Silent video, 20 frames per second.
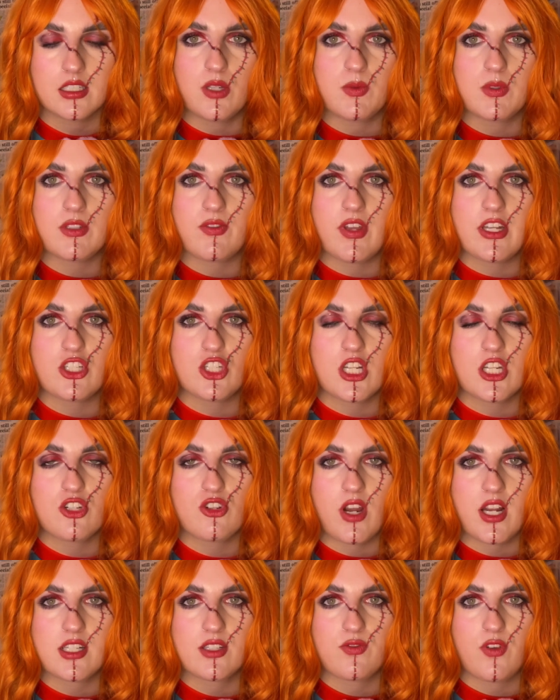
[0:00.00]
She was eventually
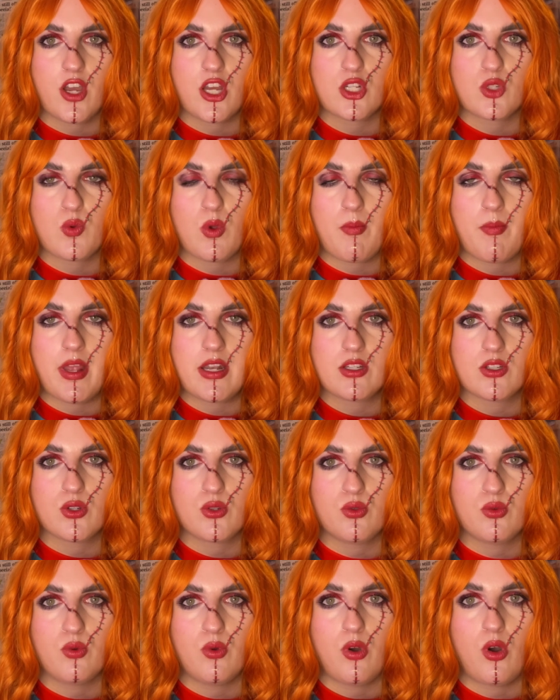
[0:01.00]
transferred to a
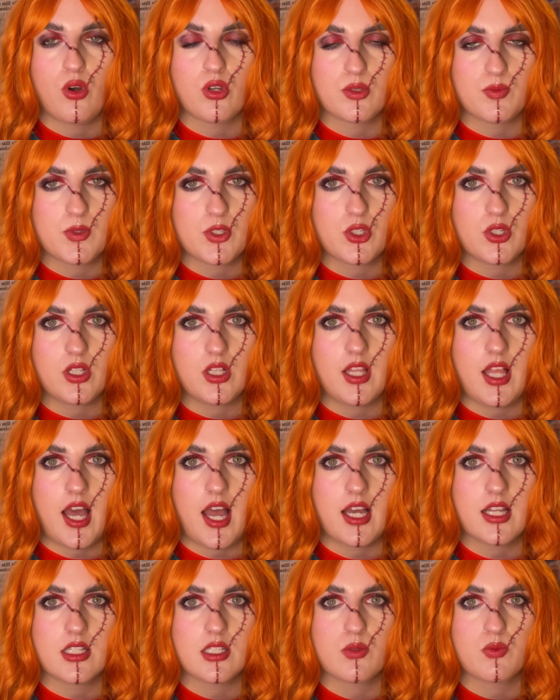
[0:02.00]
mental hospital
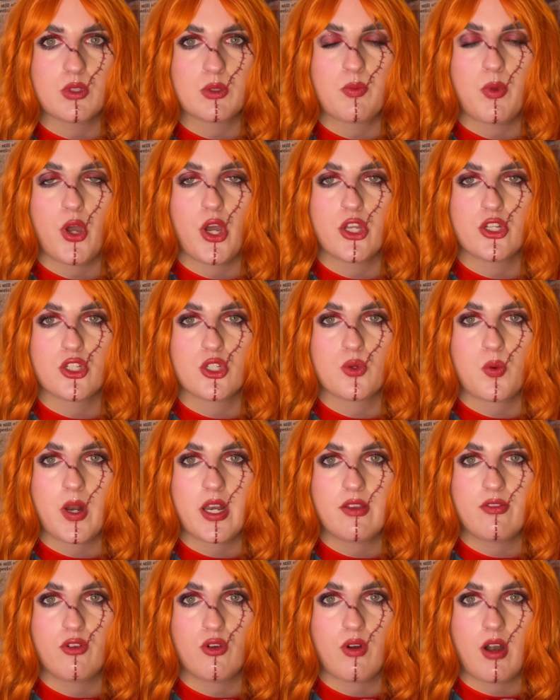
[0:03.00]
and was put under
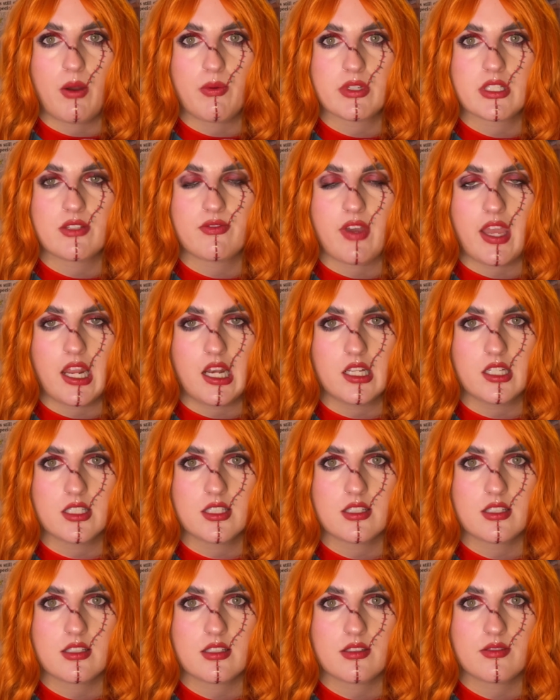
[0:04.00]
24-hour
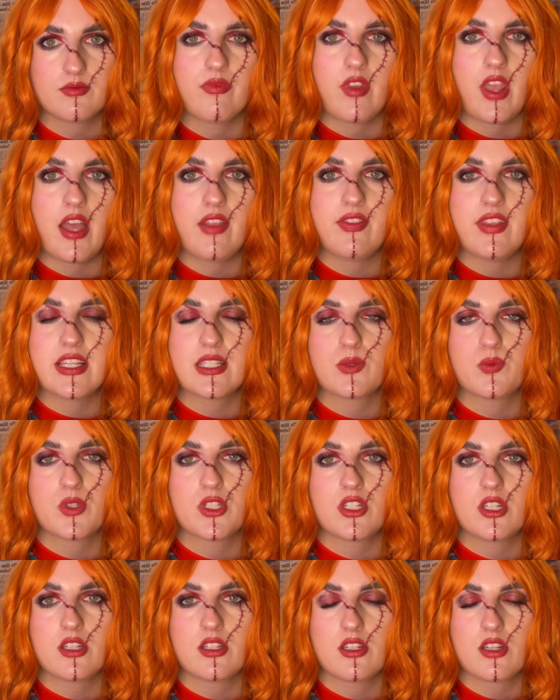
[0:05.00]
surveillance. And this
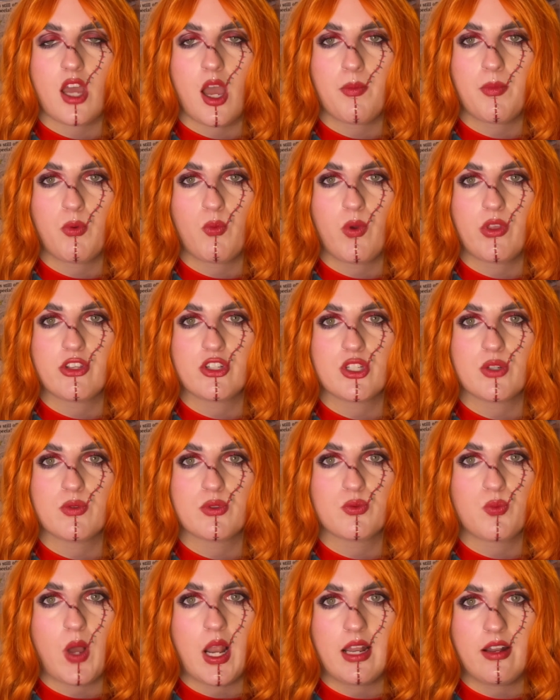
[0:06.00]
was to determine whether she
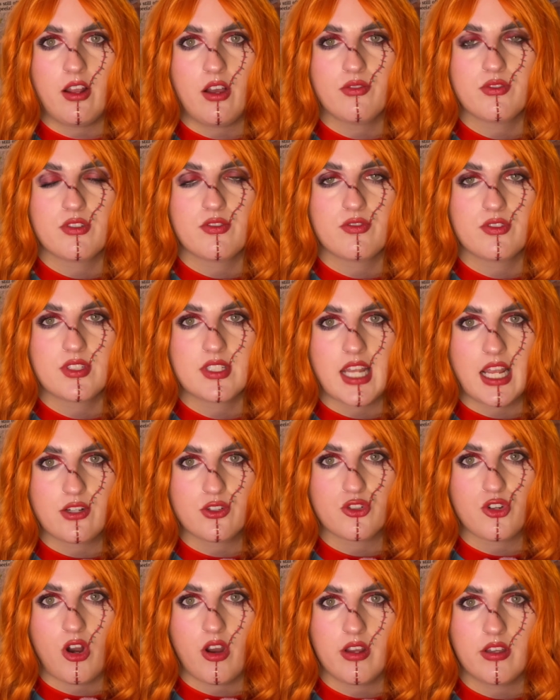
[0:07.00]
was well enough to
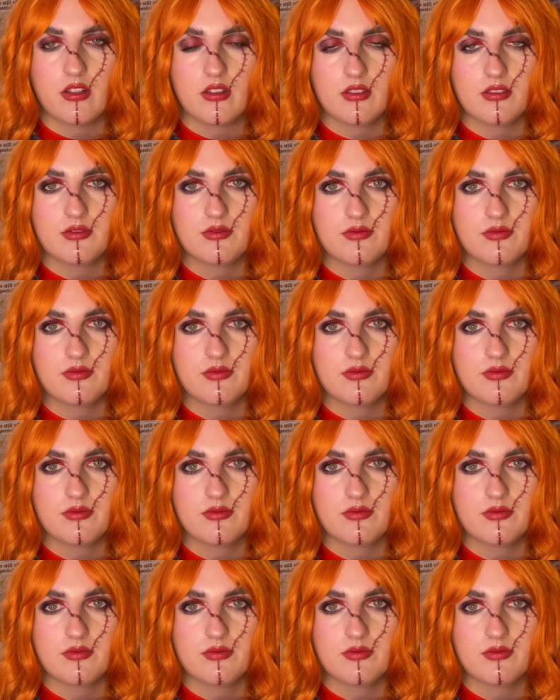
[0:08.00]
stand trial.